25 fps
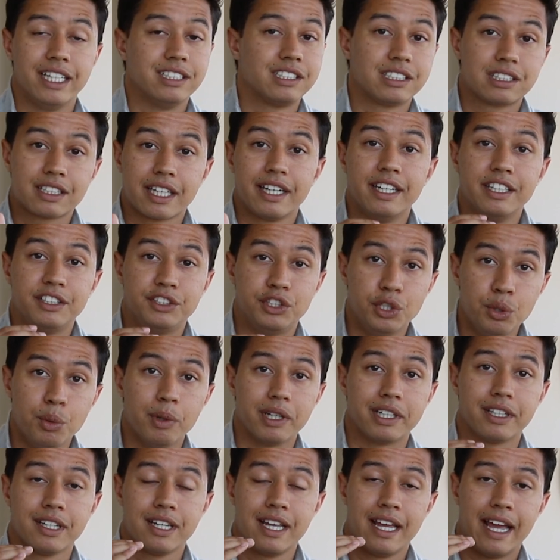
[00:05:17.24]
It's just going to do
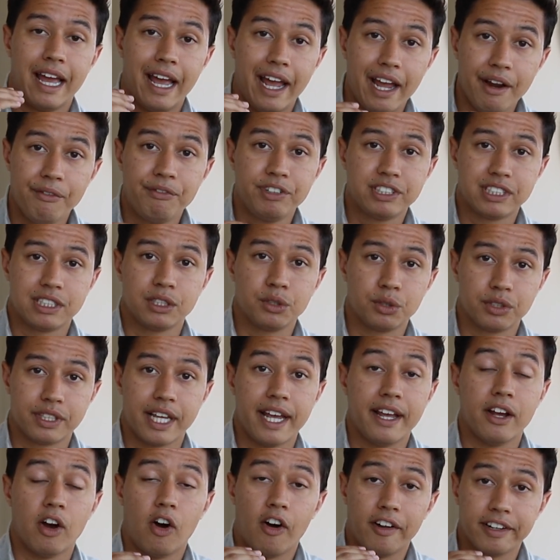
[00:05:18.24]
it every single
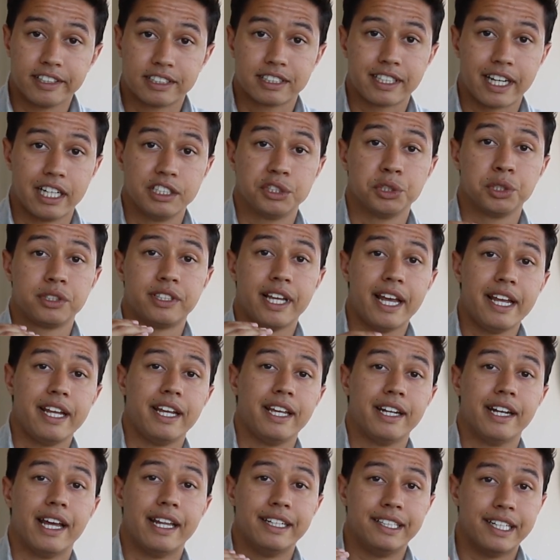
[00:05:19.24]
day on a scheduled day
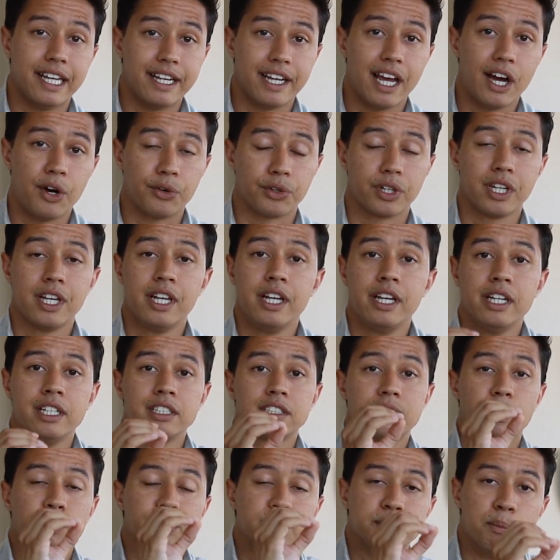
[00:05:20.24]
in and day out.
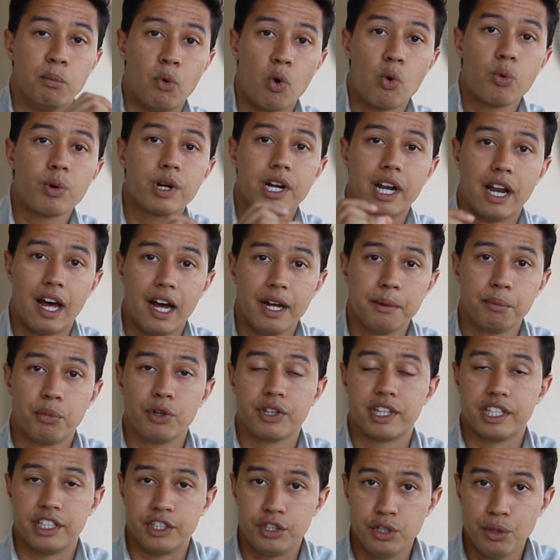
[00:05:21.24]
So it's more
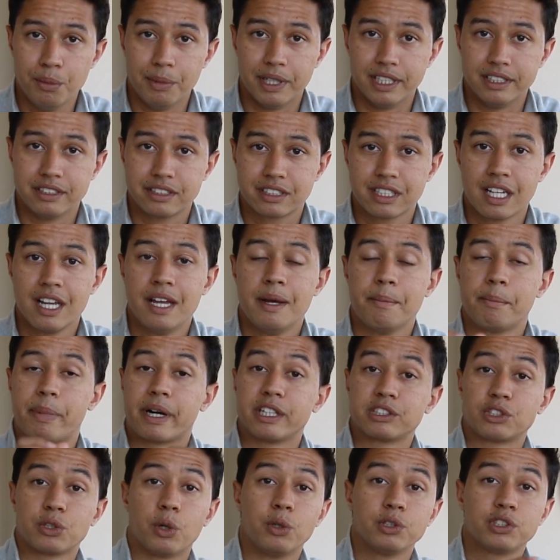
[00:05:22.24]
reliable than humans, but
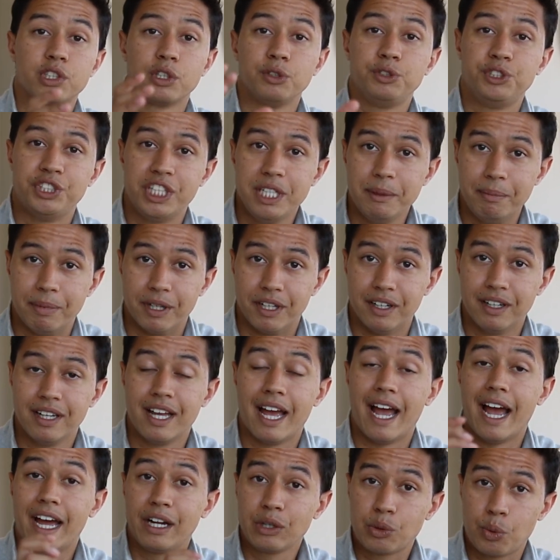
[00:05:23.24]
it's also cheaper
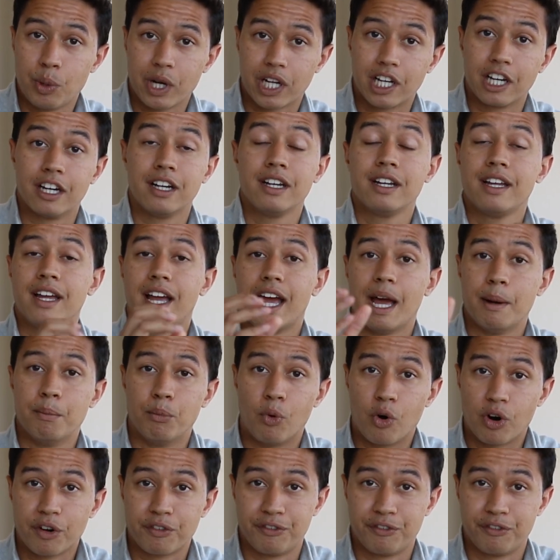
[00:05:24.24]
and quicker and more